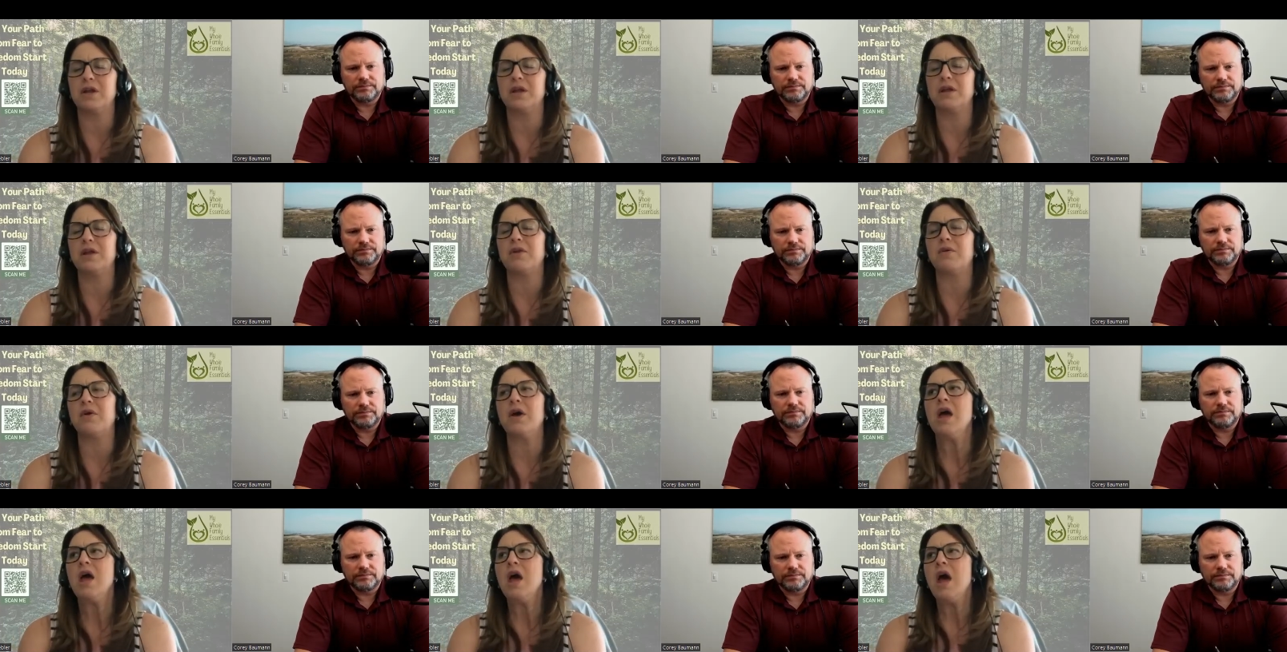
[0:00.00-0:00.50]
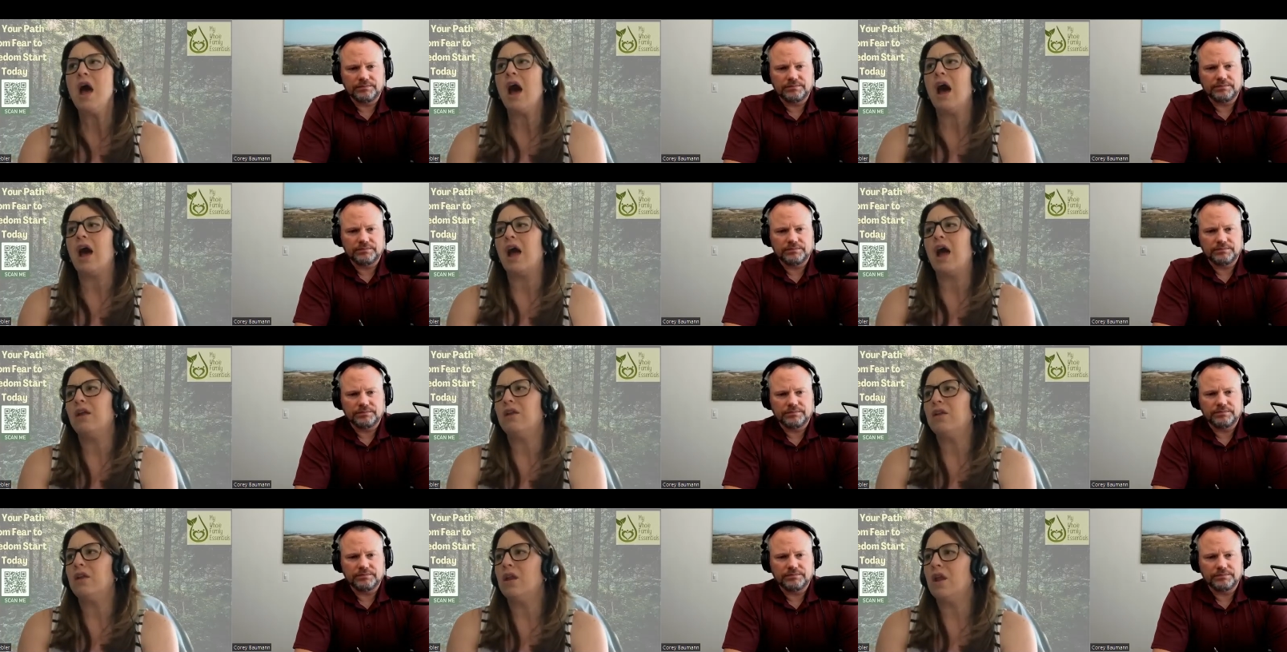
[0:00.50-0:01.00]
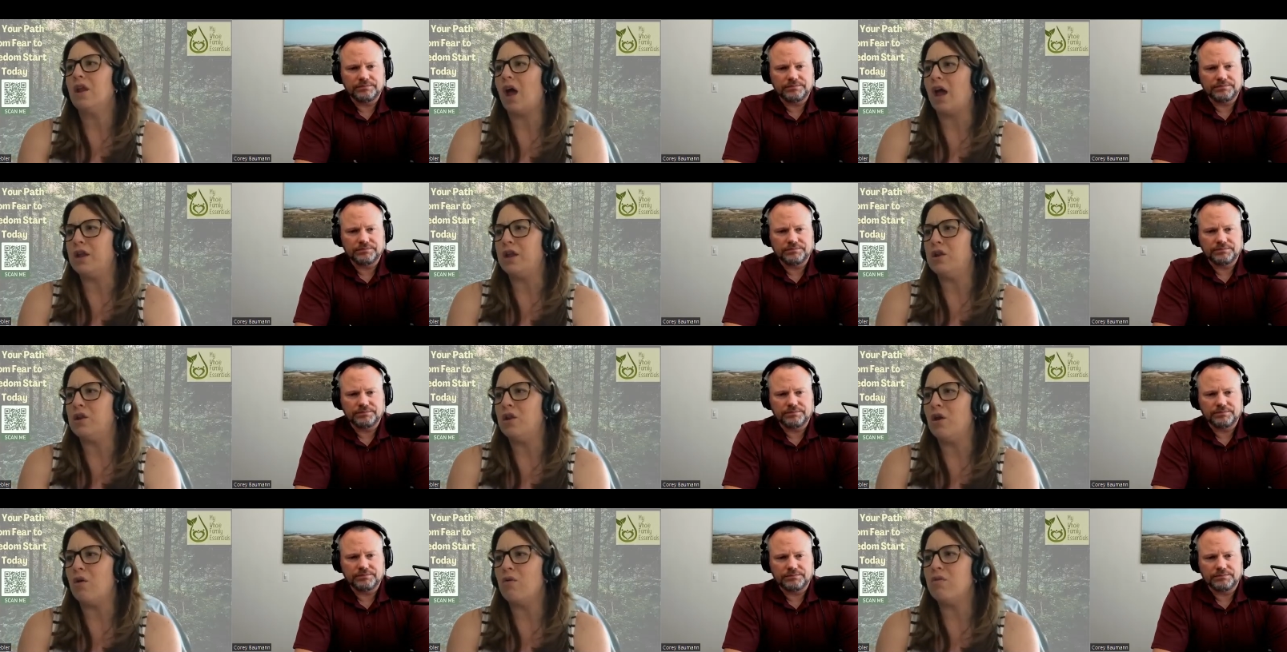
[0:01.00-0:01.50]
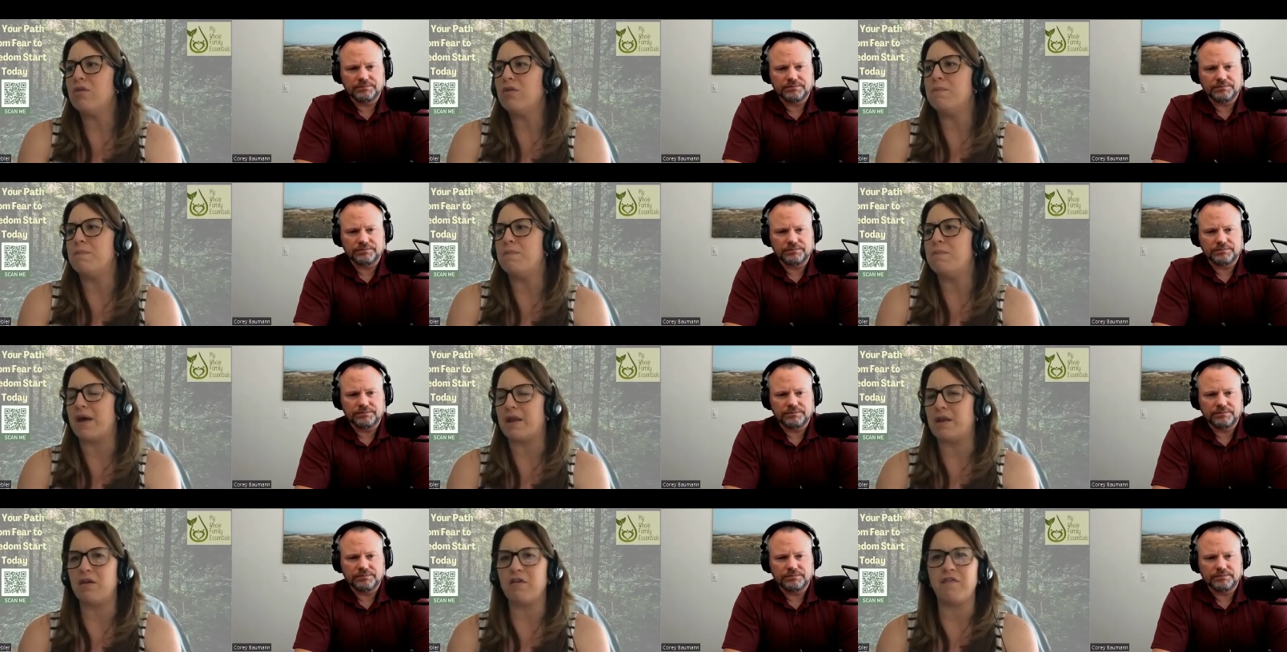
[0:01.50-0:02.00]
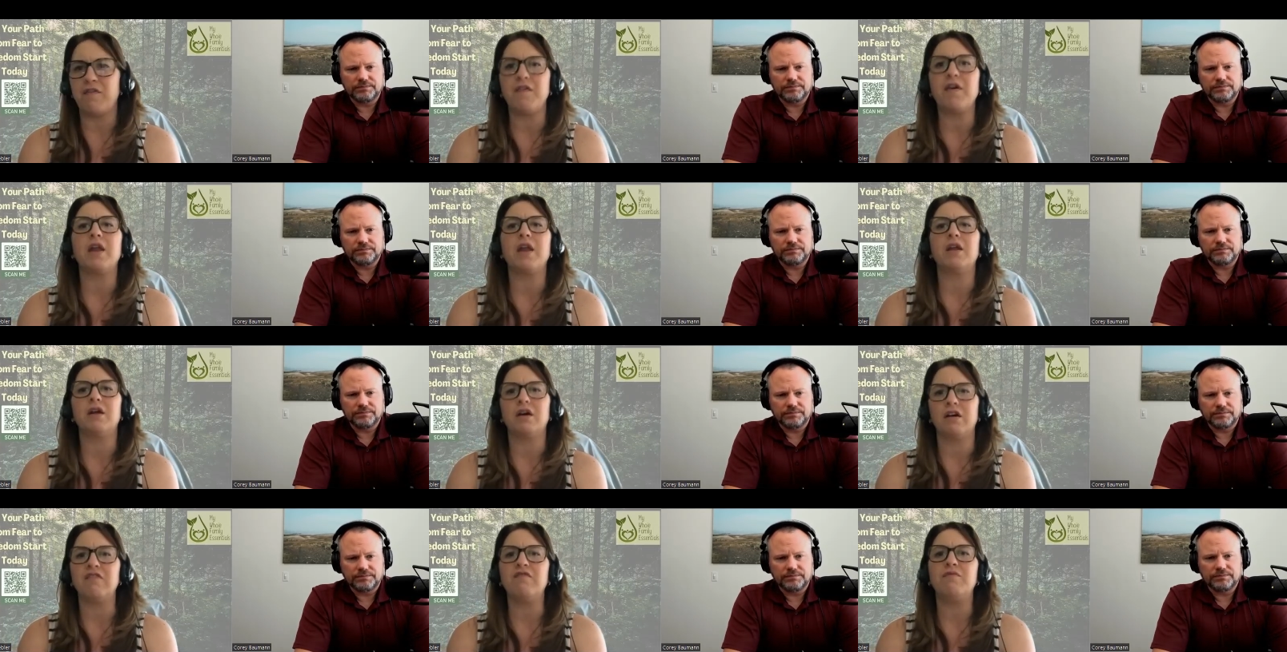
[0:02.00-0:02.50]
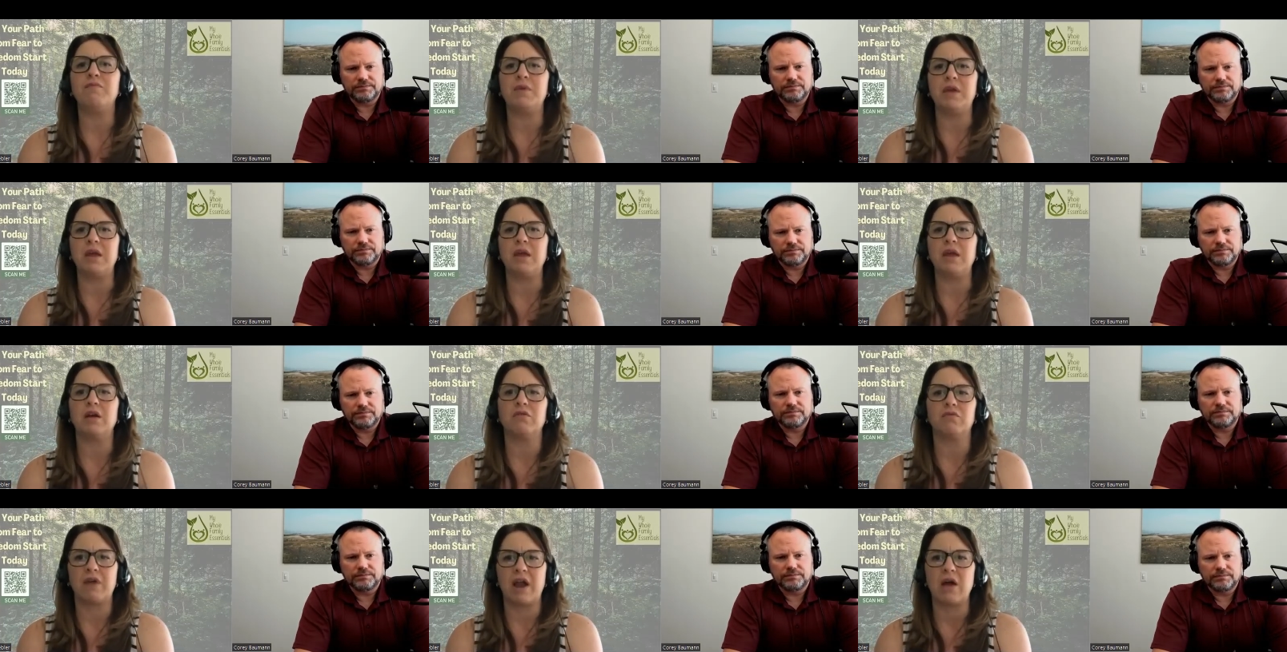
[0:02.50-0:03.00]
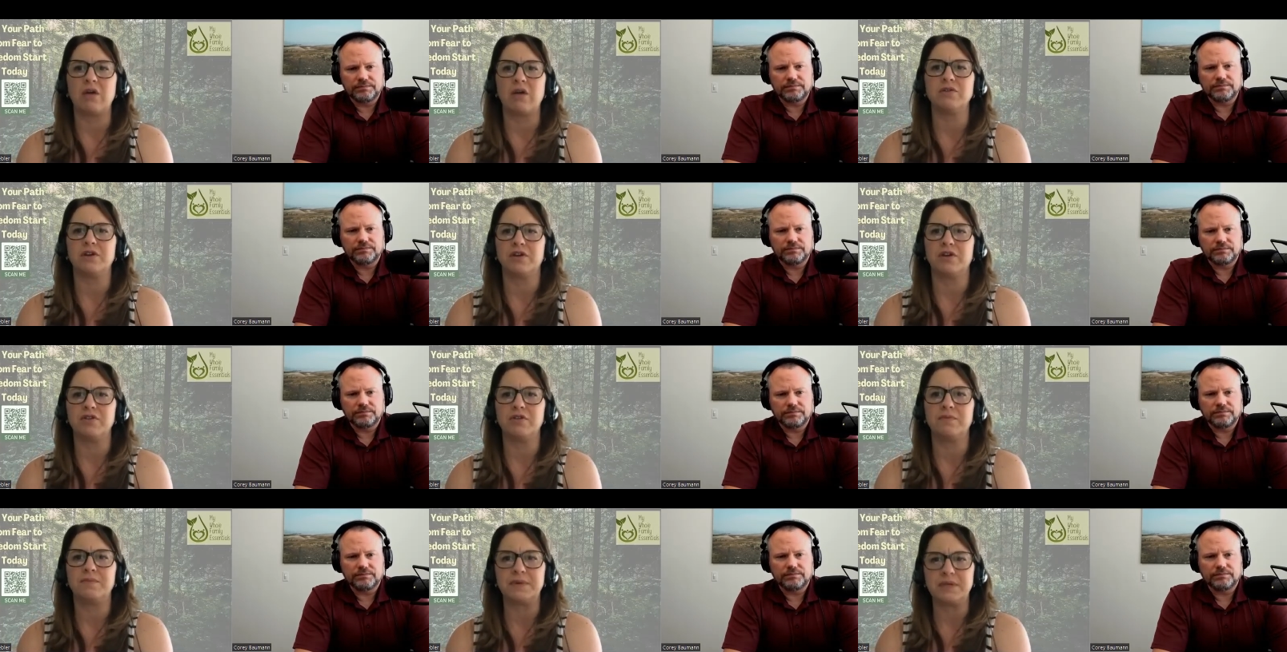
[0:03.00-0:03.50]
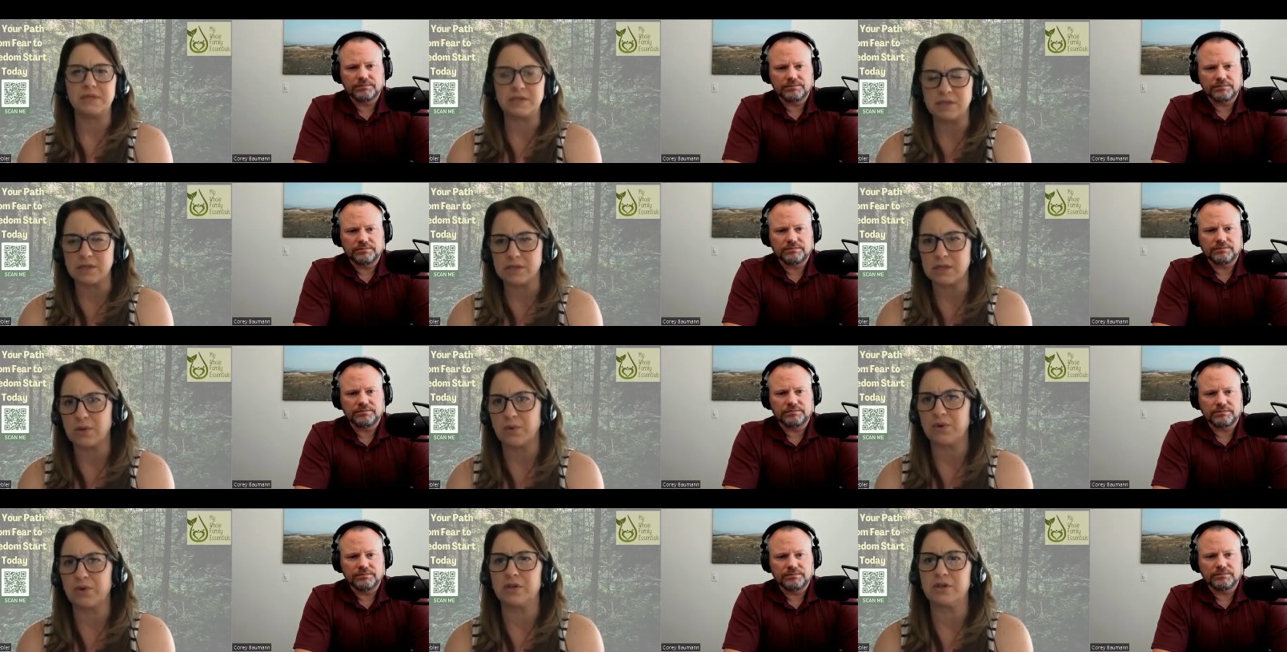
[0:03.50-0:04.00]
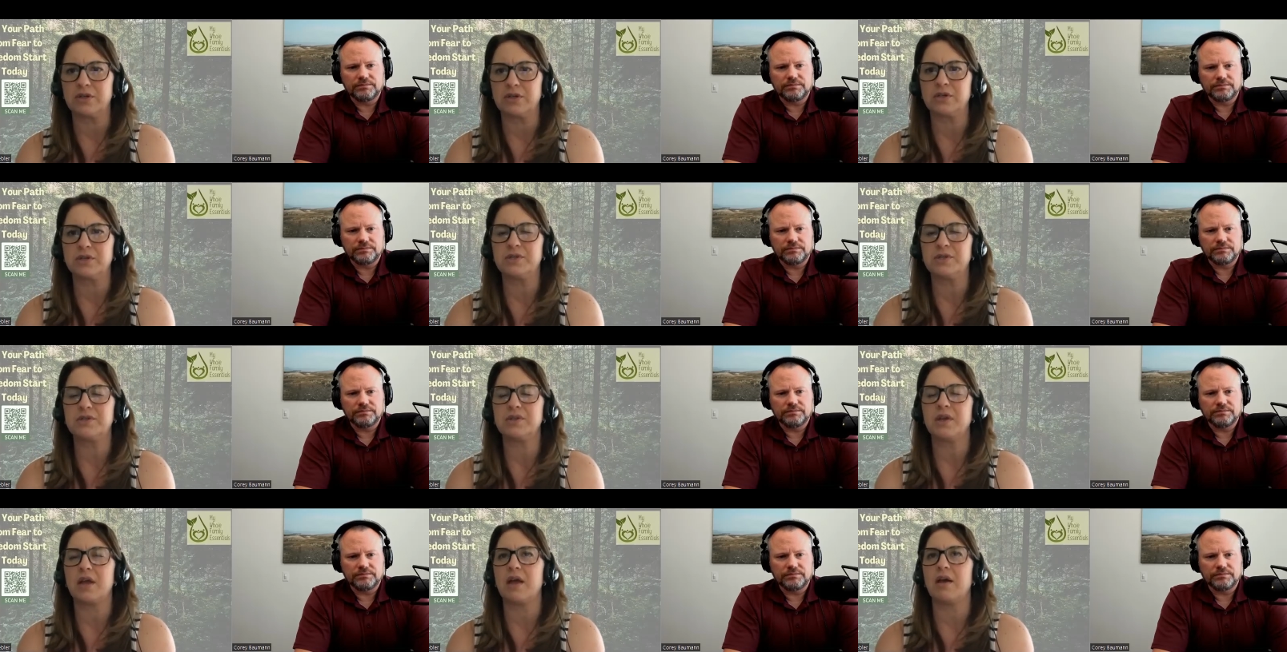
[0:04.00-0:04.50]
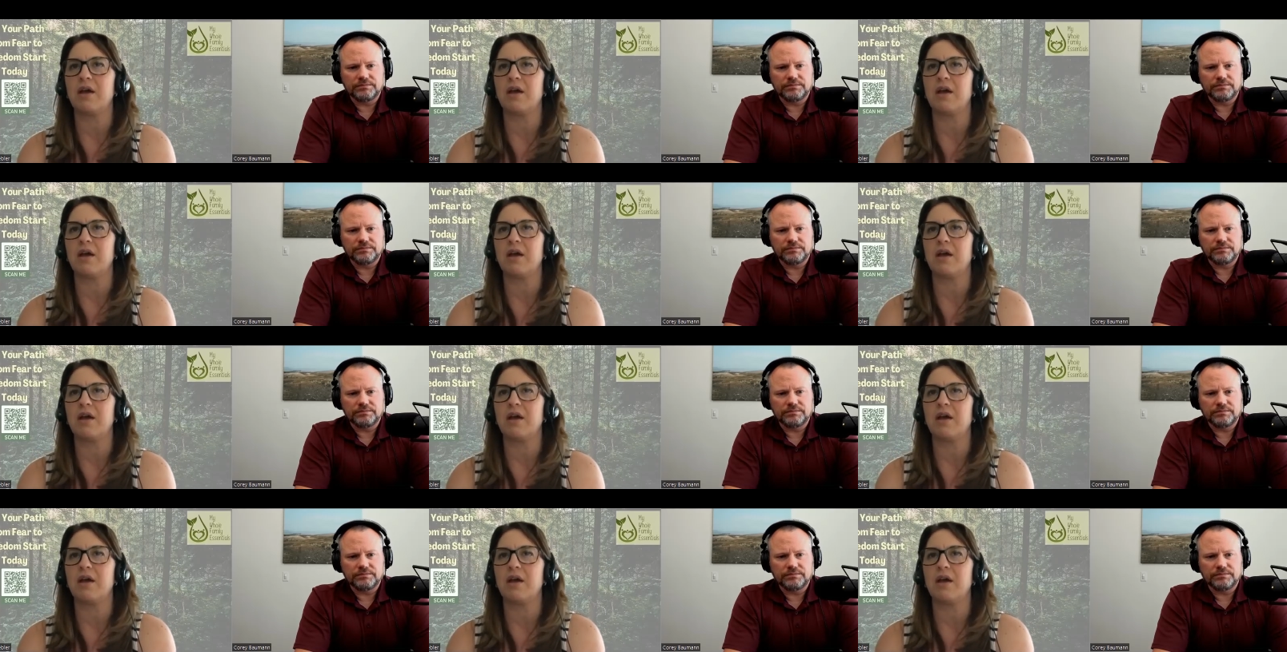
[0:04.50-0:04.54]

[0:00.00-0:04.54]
Speaker 1: You know, I I know the benefit of being around other business owners